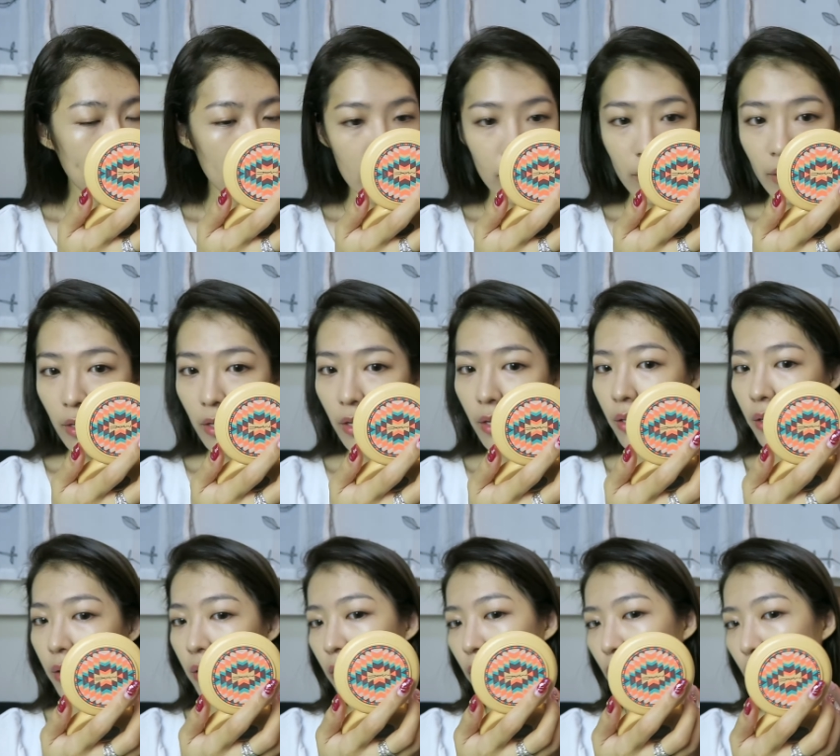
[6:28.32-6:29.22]
And
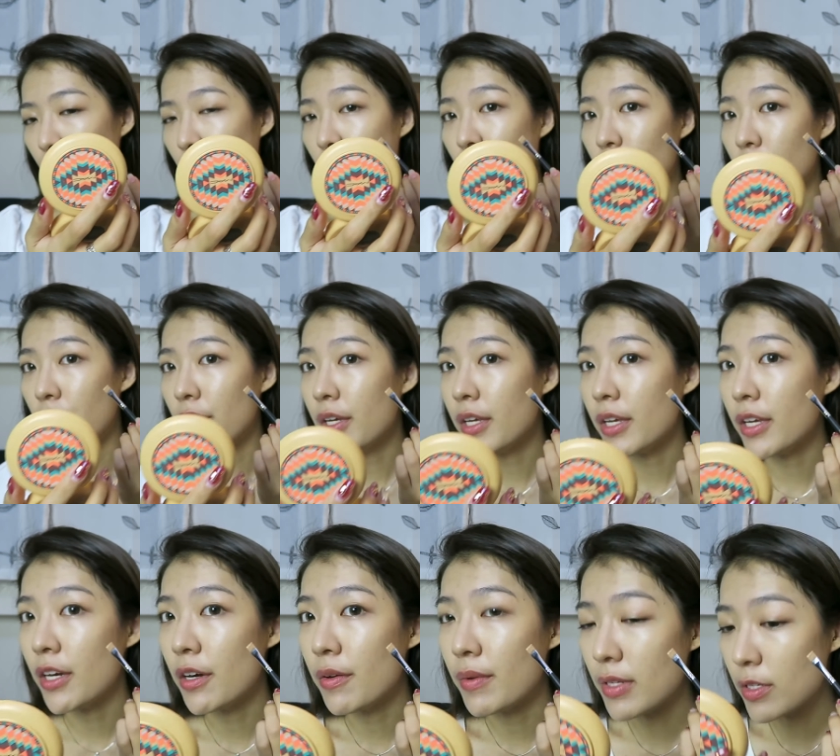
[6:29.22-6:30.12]
then over
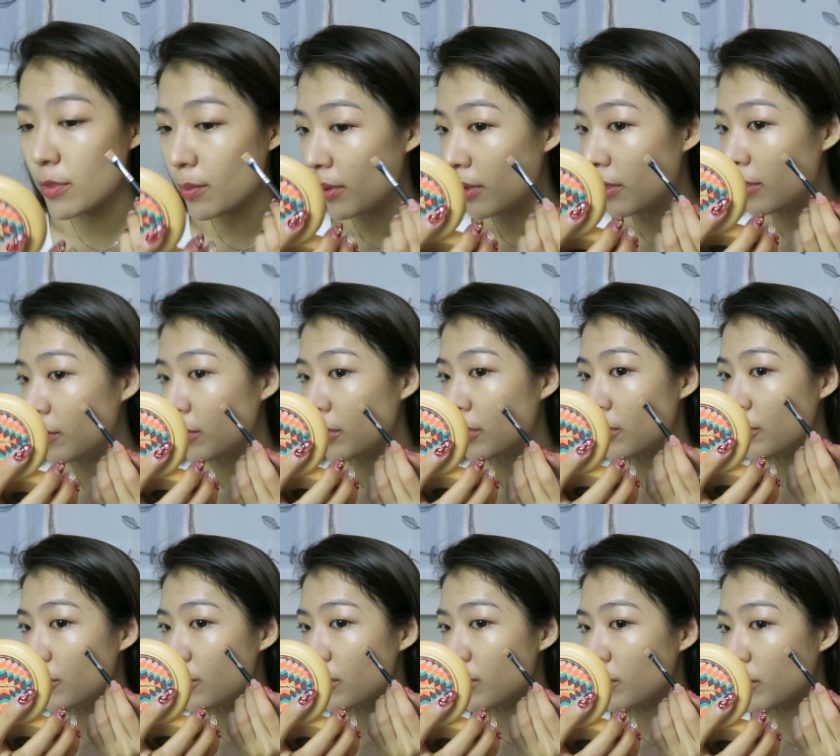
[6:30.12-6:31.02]
here as well, I'm gonna
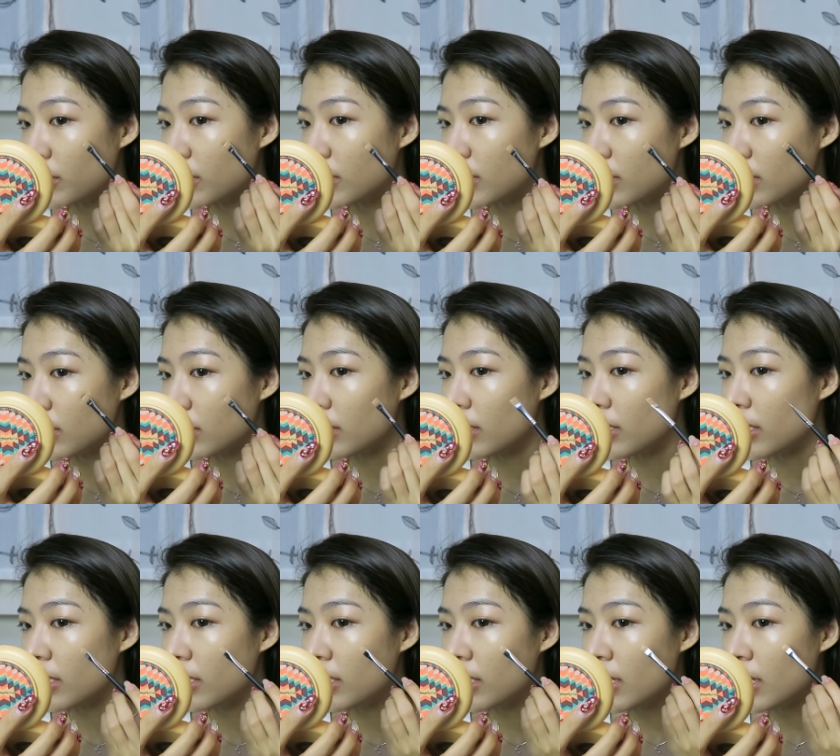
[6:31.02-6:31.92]
do some
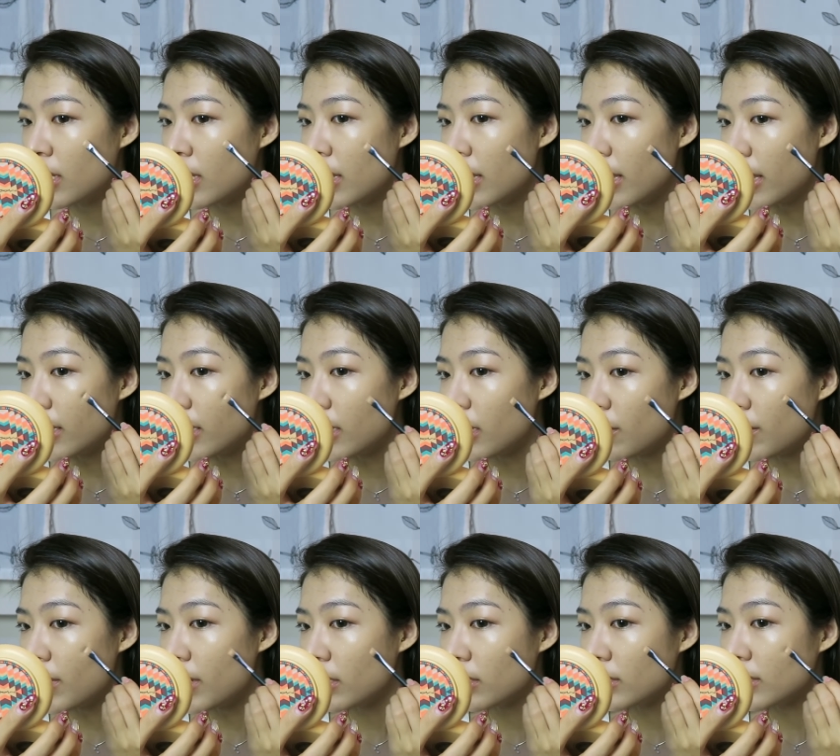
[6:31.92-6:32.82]
concealing. And
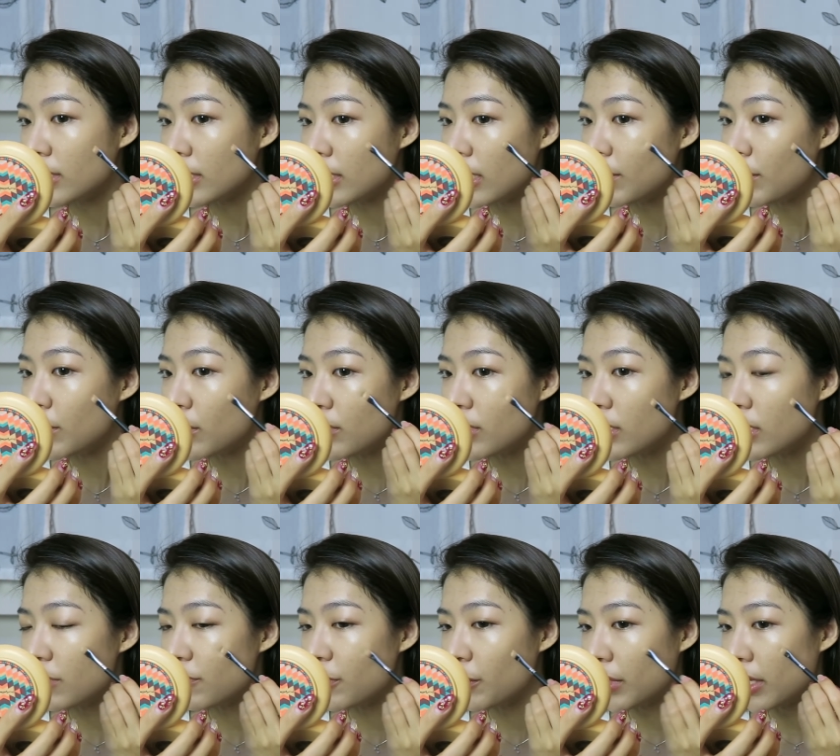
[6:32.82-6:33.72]
anyway, the concealer I'm using
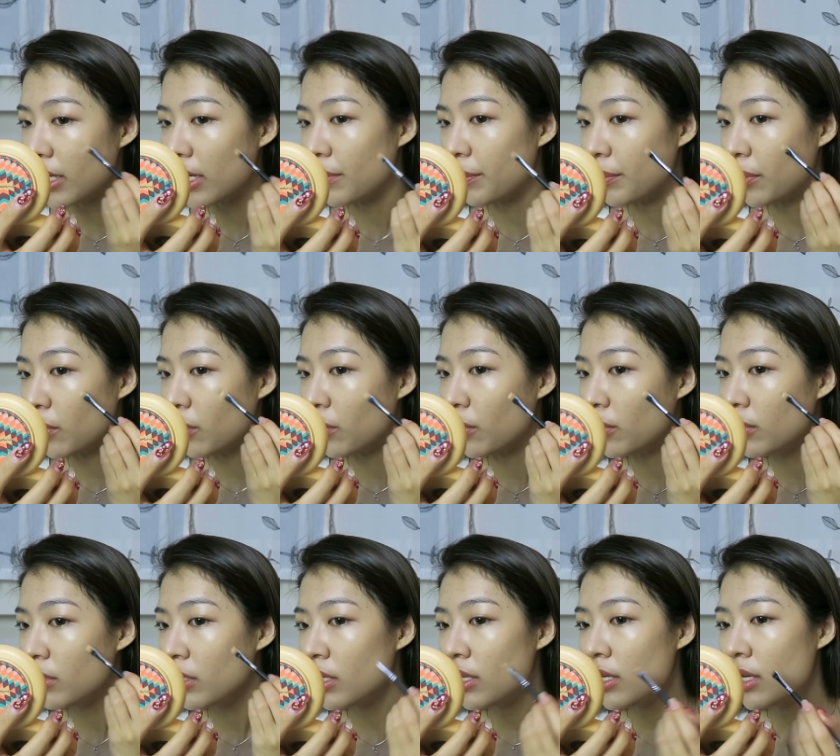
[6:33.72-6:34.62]
is from
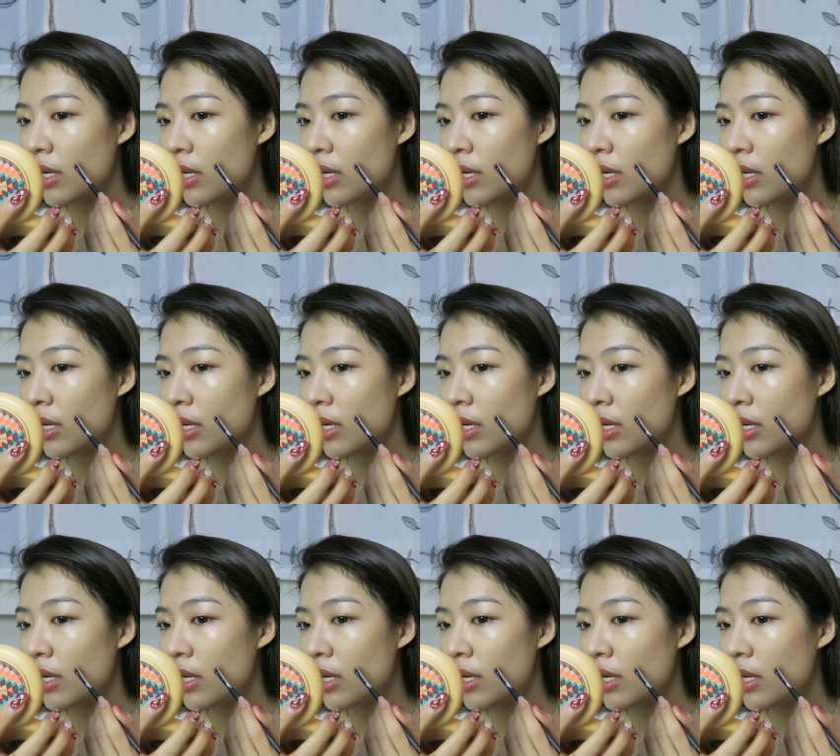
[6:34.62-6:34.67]
peau.